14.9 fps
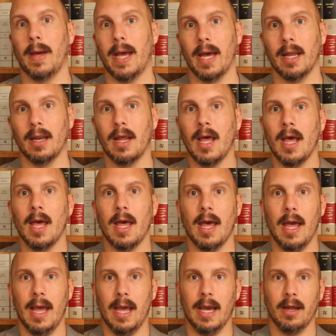man
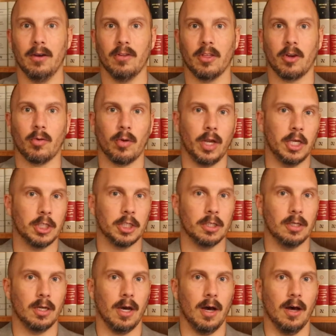and the
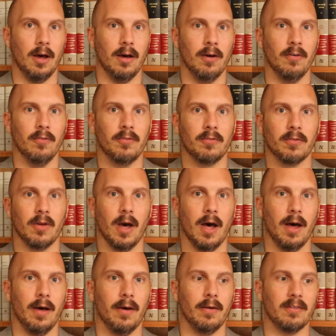creation of
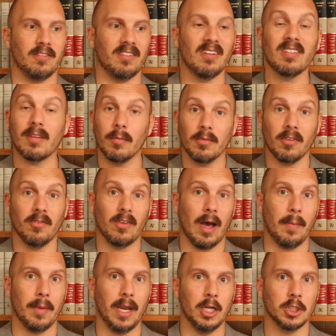systems of
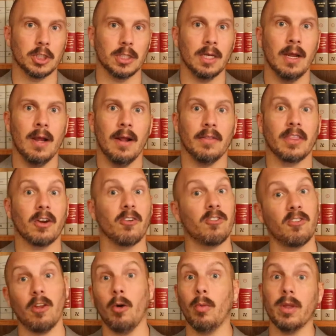domination that are
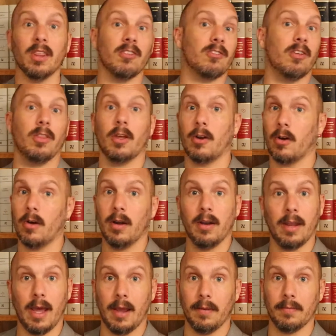still with us to the
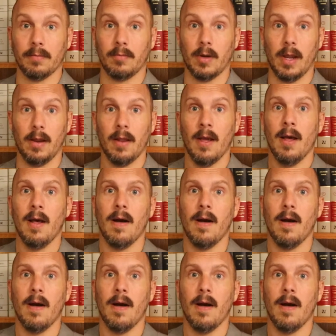current day, right?